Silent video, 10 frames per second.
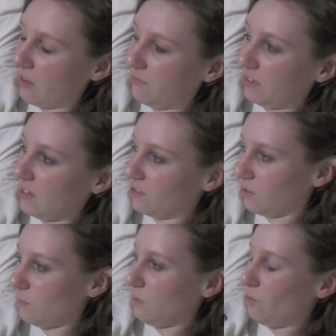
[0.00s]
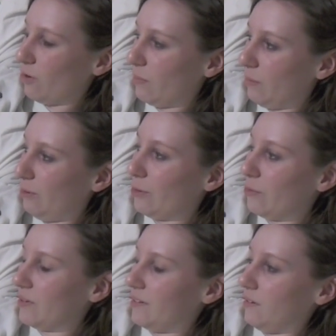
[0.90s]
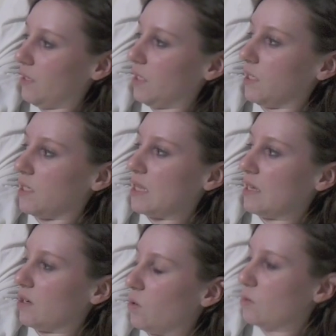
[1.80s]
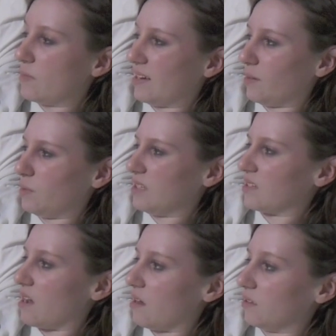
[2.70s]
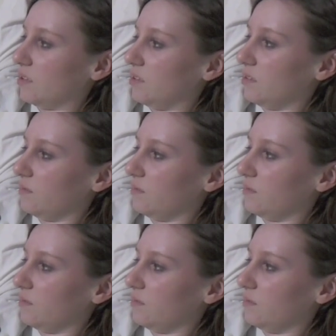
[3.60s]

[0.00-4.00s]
I feel like there'd be more people going down to London than going back up to Scotland.